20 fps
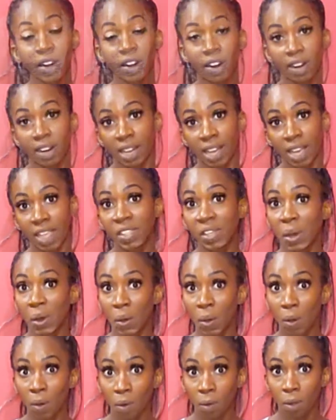a hernia is a
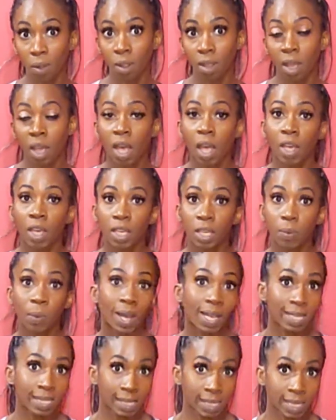hole, you
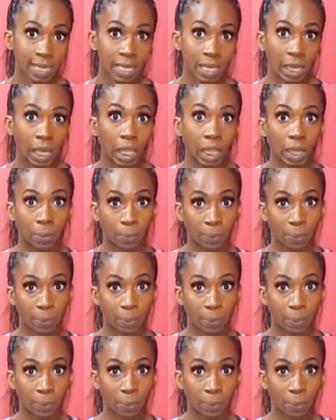are seeing